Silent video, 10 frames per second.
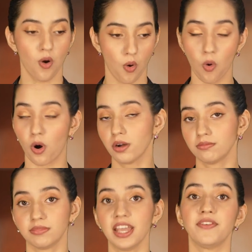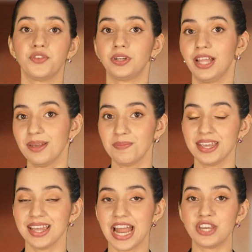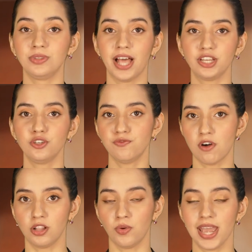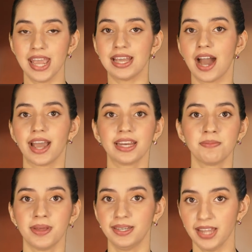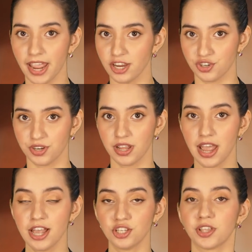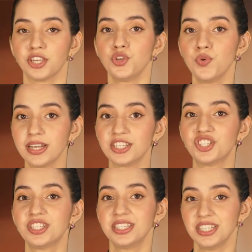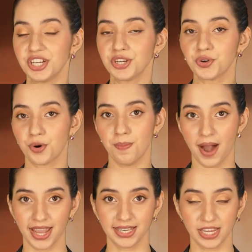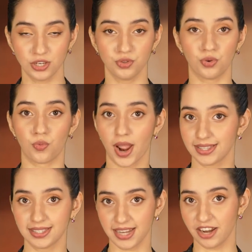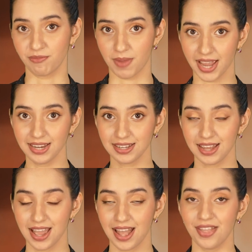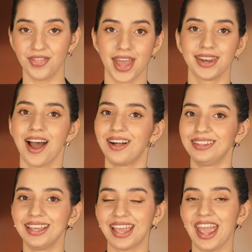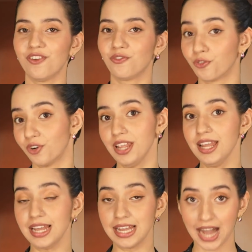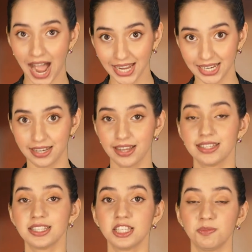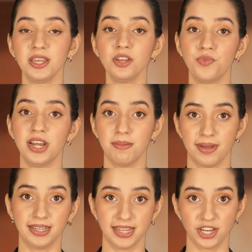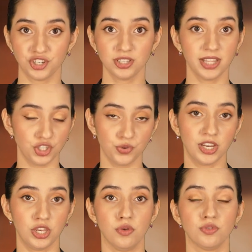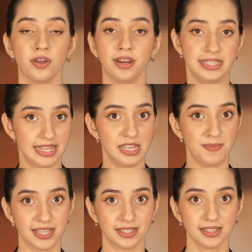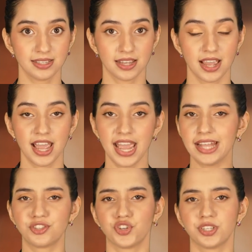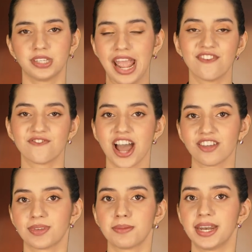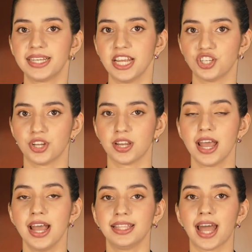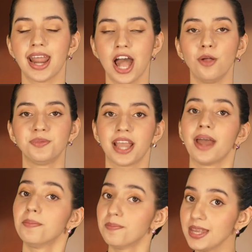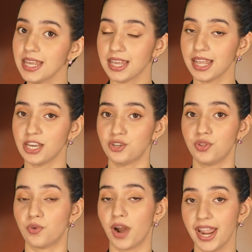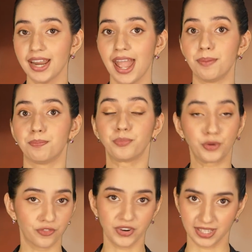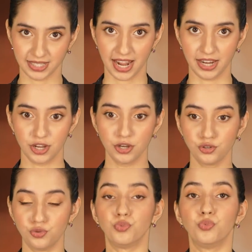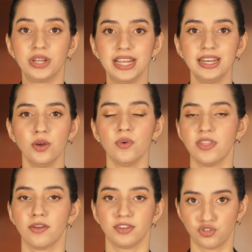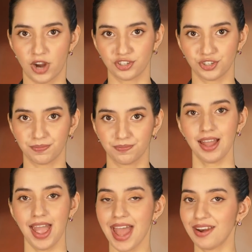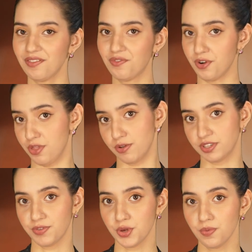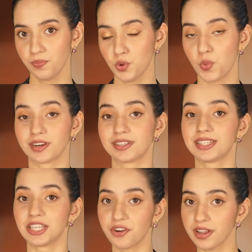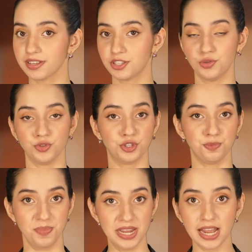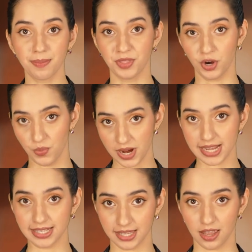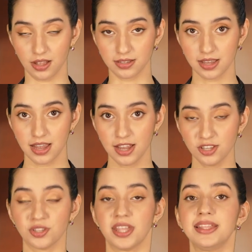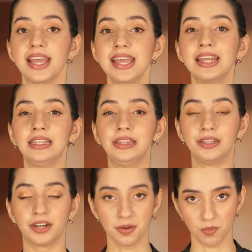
or if you're like me and you like to follow a guided meditation so that you can steer your mind into the right state of mind, then I'll link a free guided speed reading meditation that you can use on a daily basis. It's just a 5-minute meditation that helps get me into the right and perfect state to read without distraction. And for those of you who are serious to speed up their reading skills so that they can learn